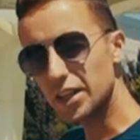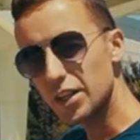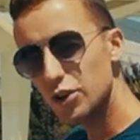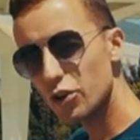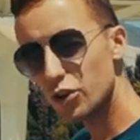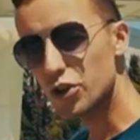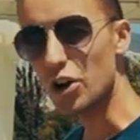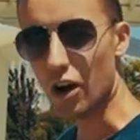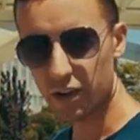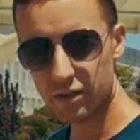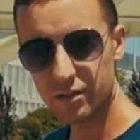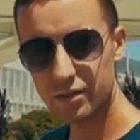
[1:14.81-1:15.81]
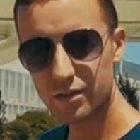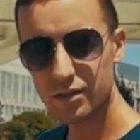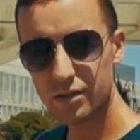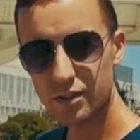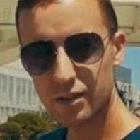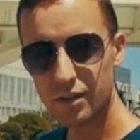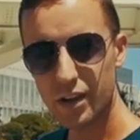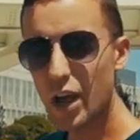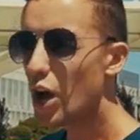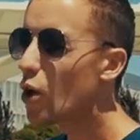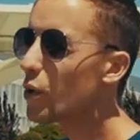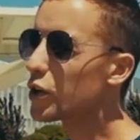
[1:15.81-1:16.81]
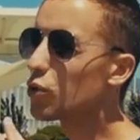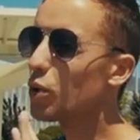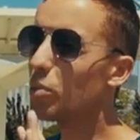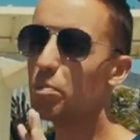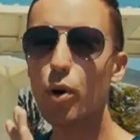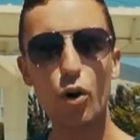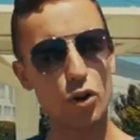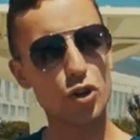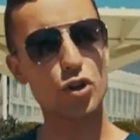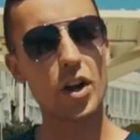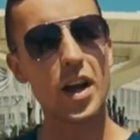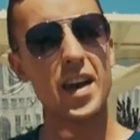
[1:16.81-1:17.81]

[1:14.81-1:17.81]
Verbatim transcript: in your shot which will push